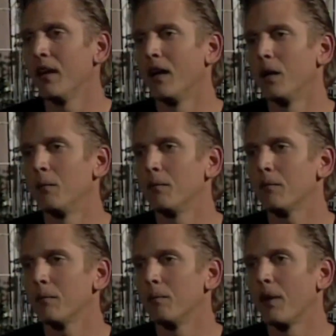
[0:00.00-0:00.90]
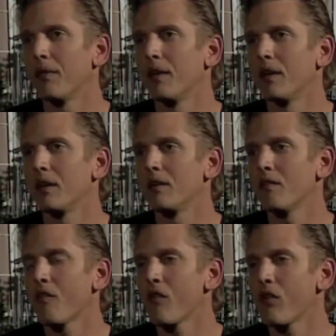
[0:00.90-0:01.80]
um, but
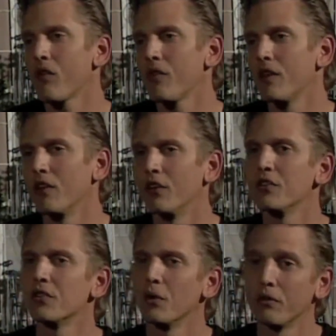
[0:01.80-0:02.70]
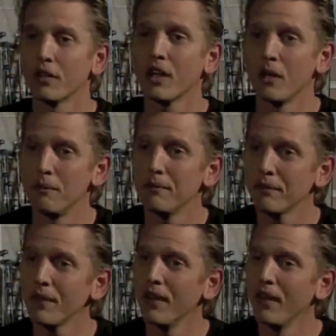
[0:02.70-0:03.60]
they they learn to overcome
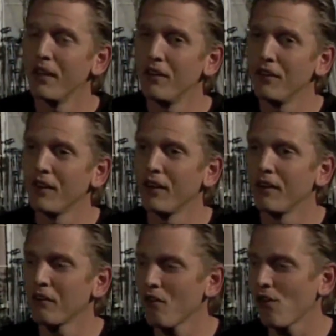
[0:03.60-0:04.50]
and uh,